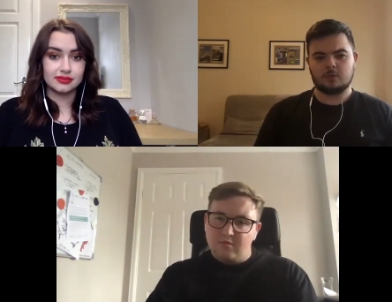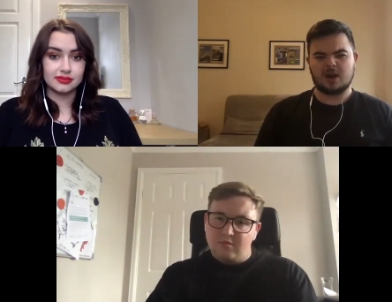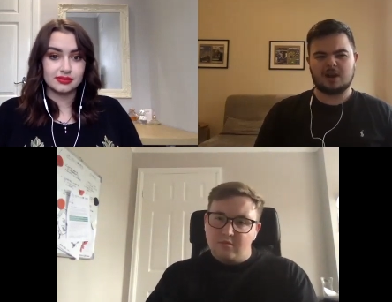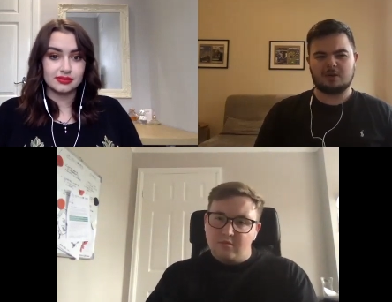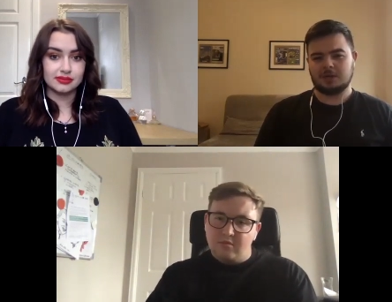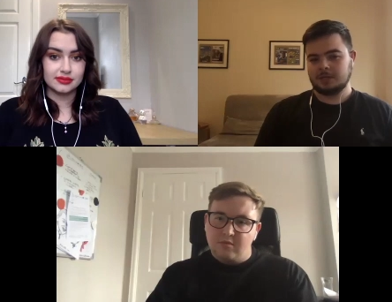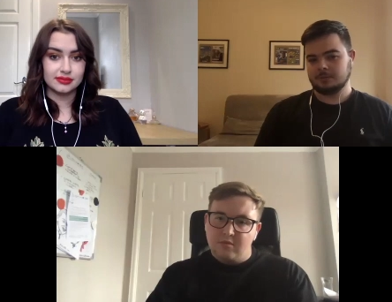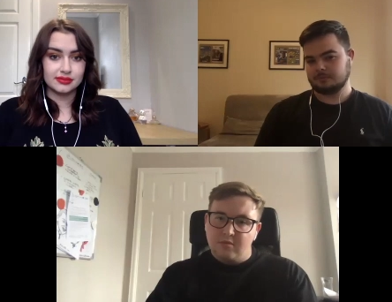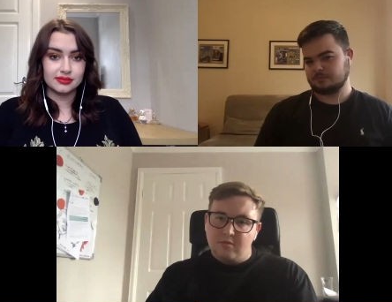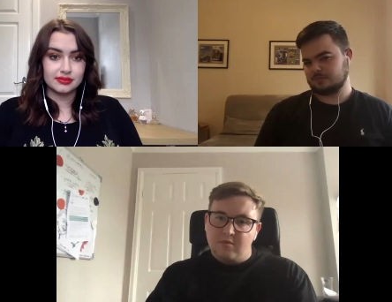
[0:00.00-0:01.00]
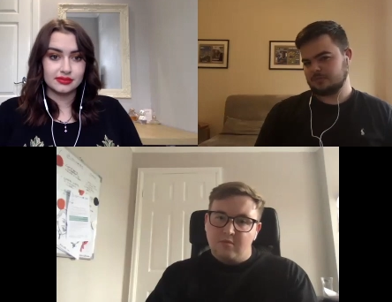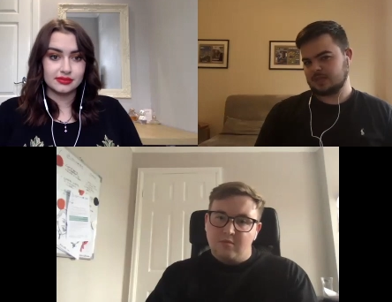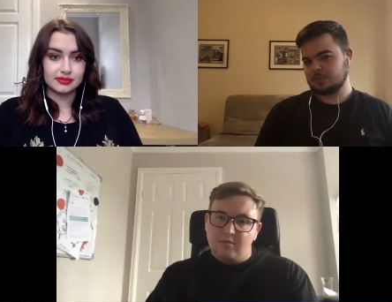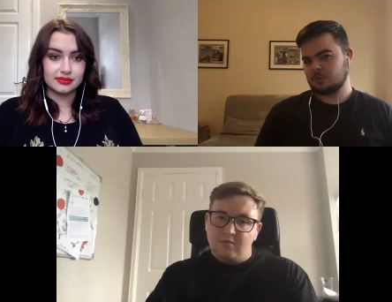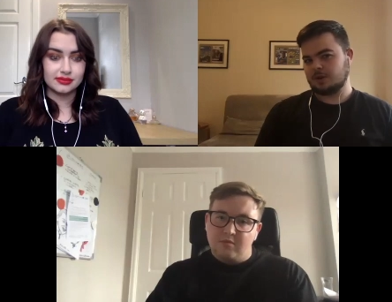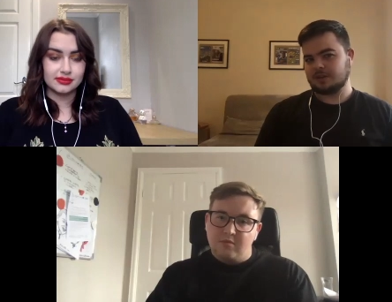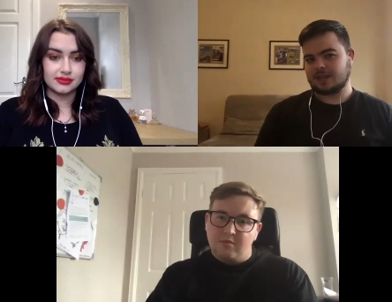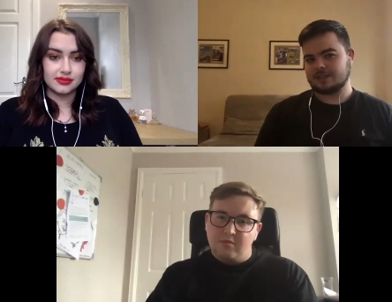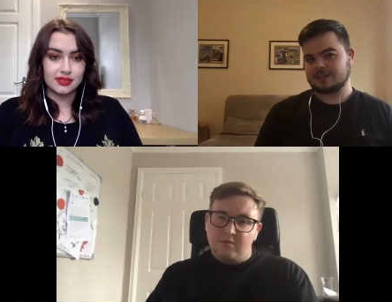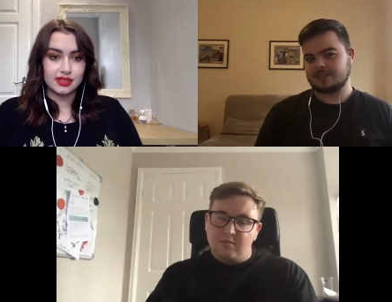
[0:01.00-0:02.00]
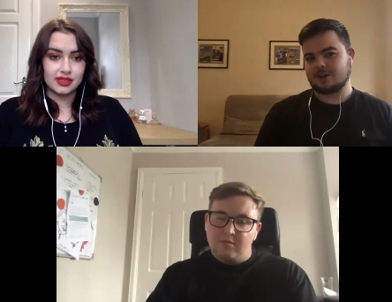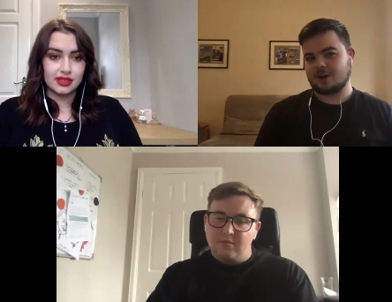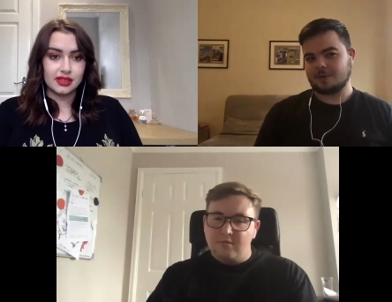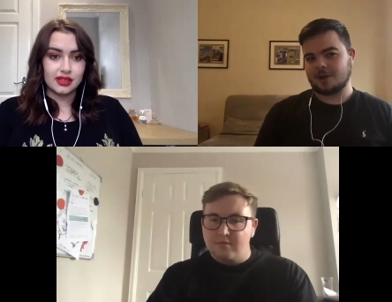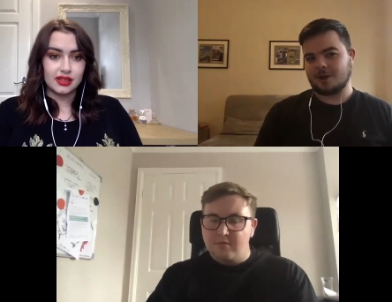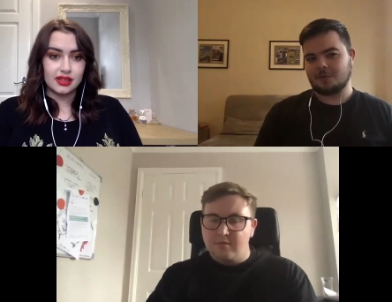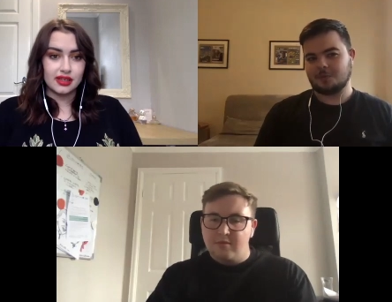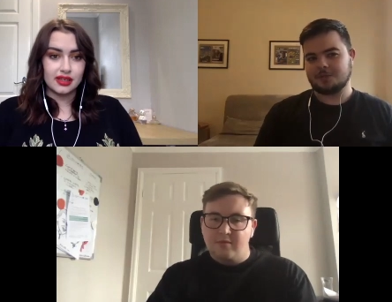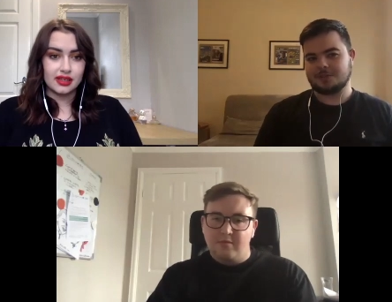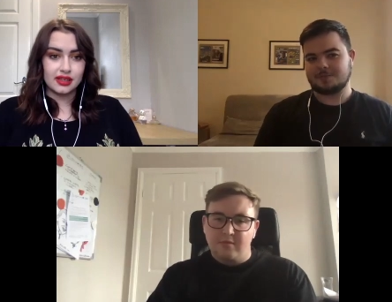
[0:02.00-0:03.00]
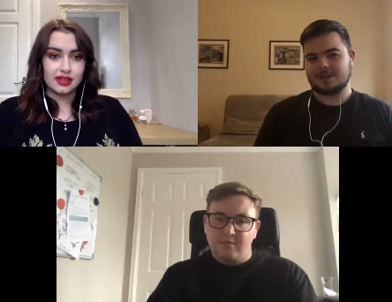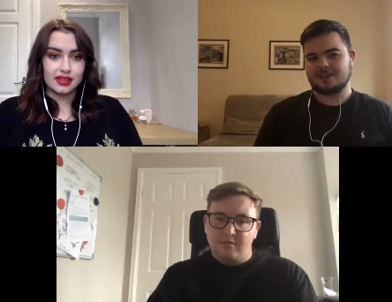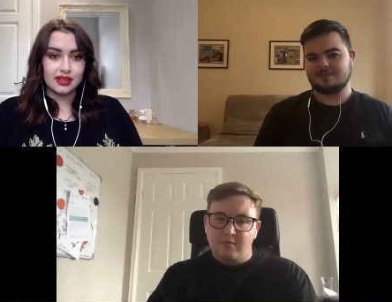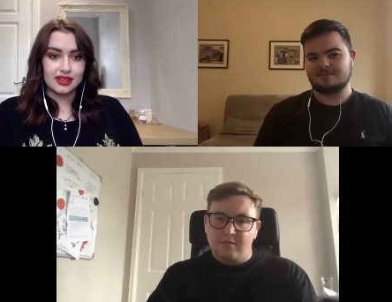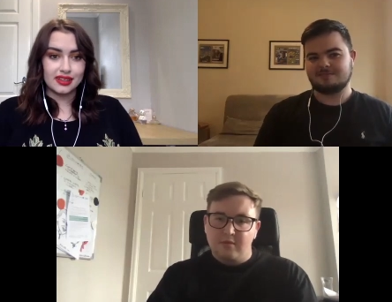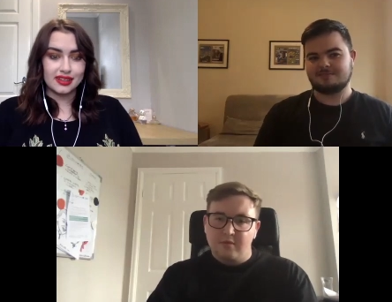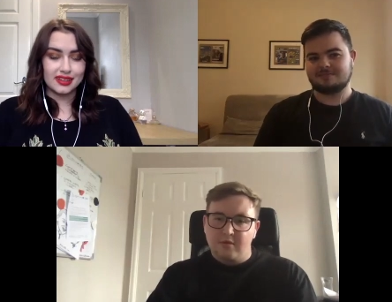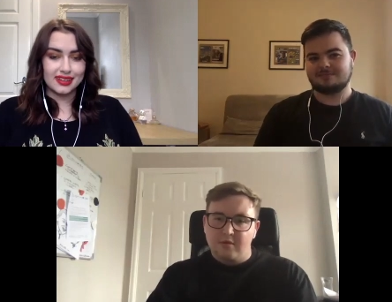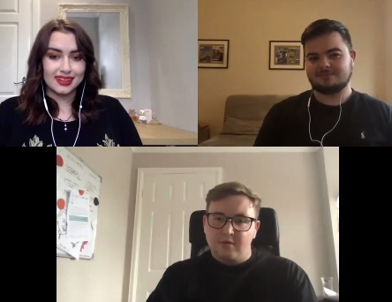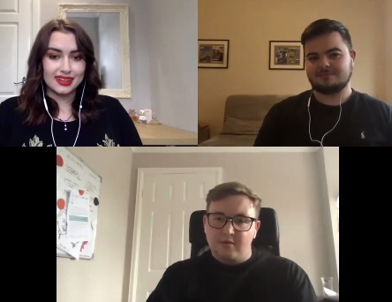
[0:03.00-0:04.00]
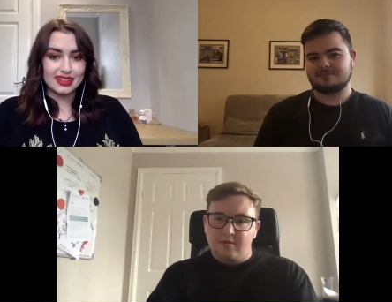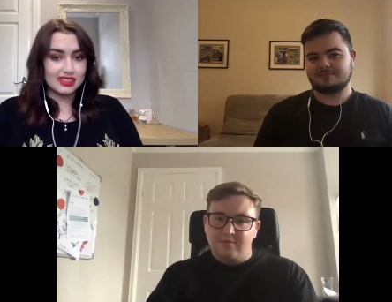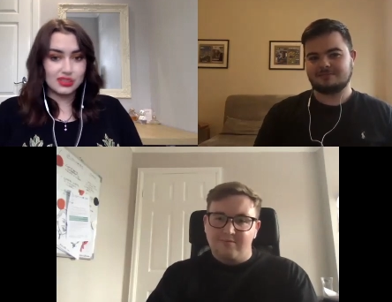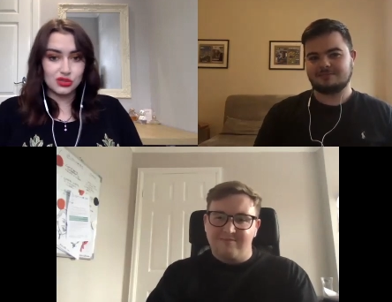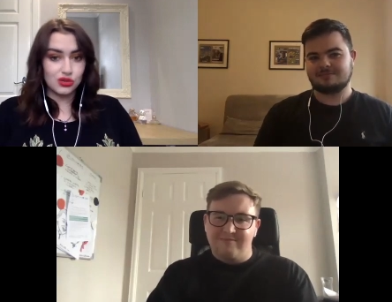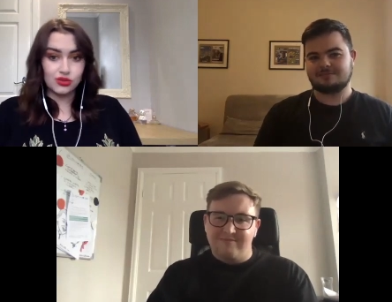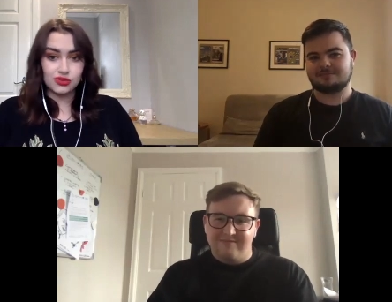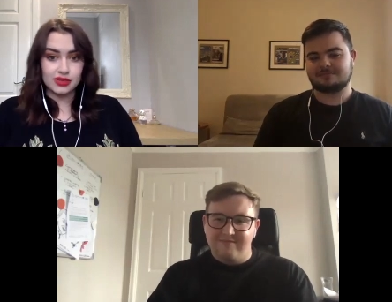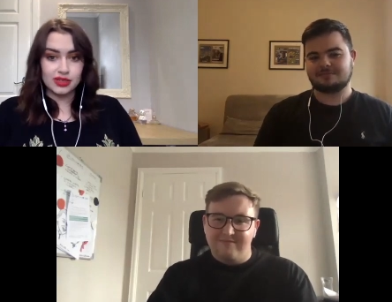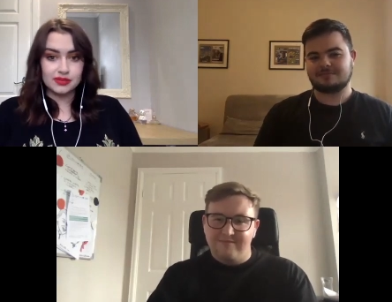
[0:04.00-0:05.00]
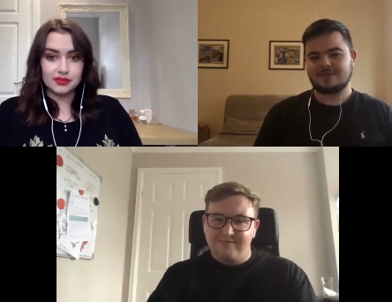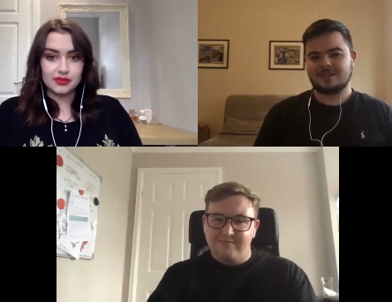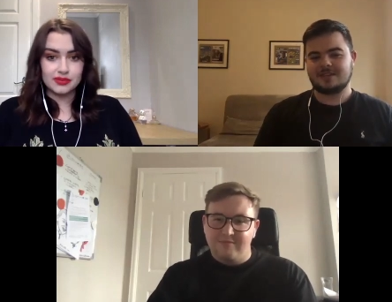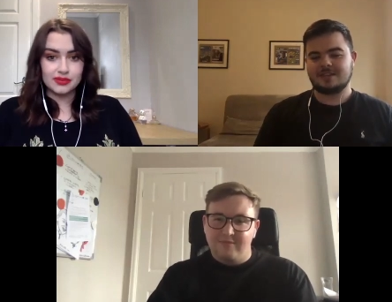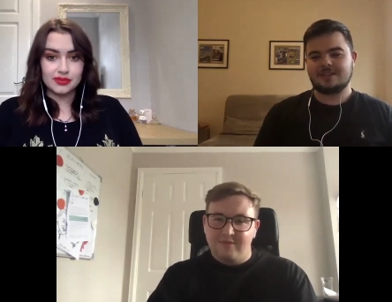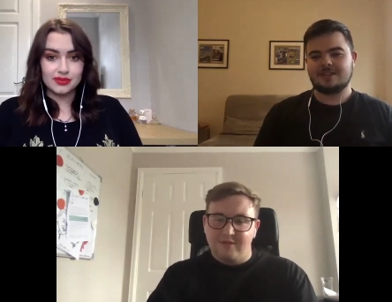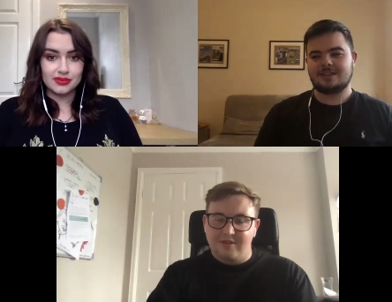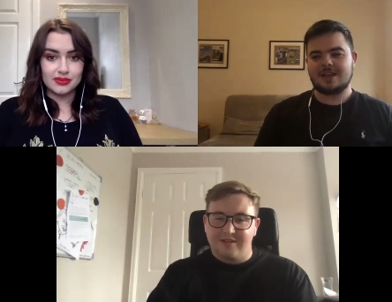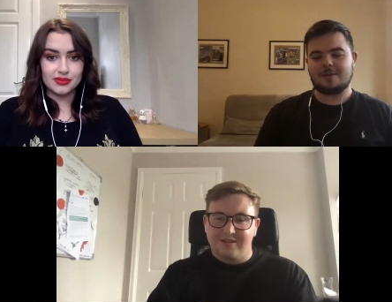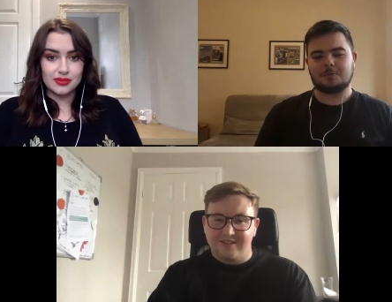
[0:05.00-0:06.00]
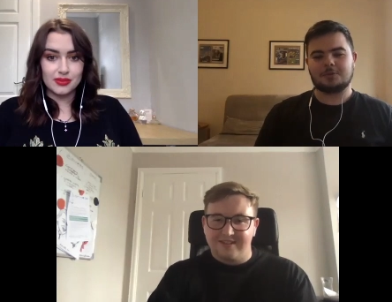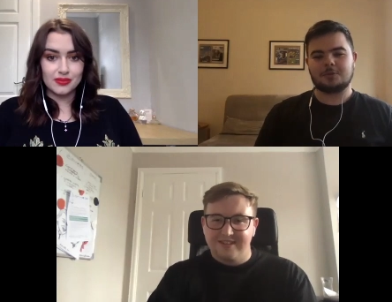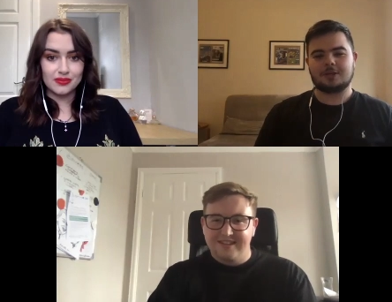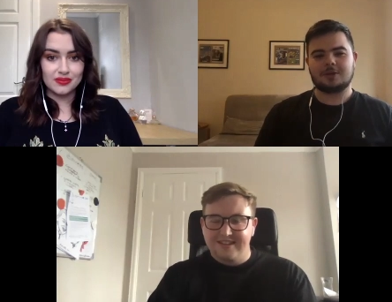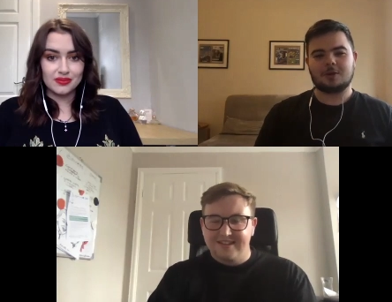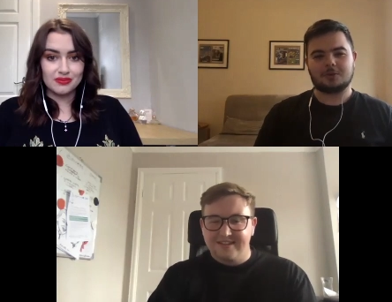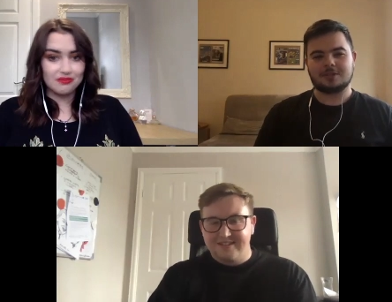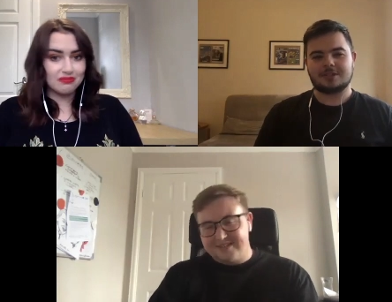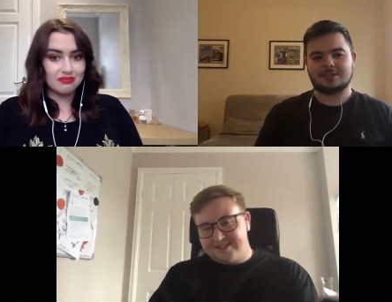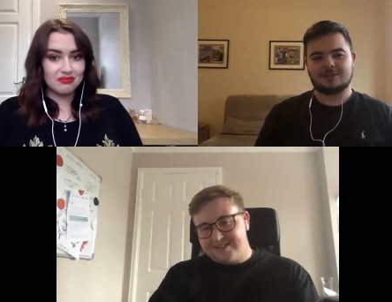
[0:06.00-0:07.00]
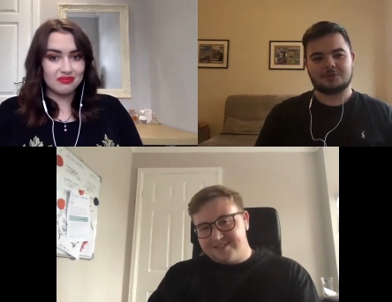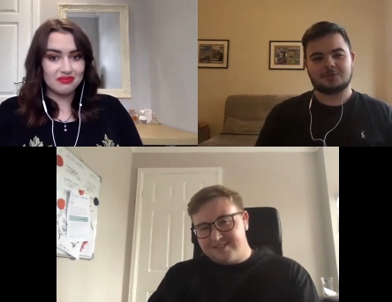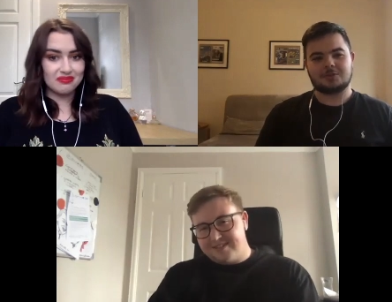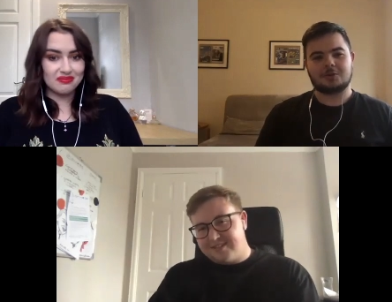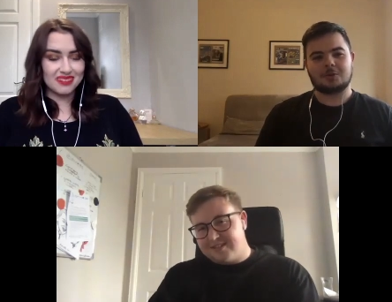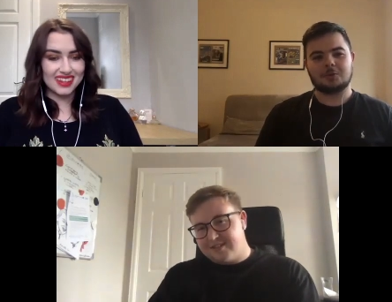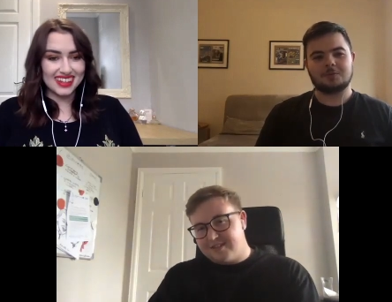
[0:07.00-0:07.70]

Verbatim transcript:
Speaker 1: Wow his one against Derby at home was a bit.
Speaker 2: He still scored from it.
Speaker 1: Yeah, but we're talking goal of the season, not just goal.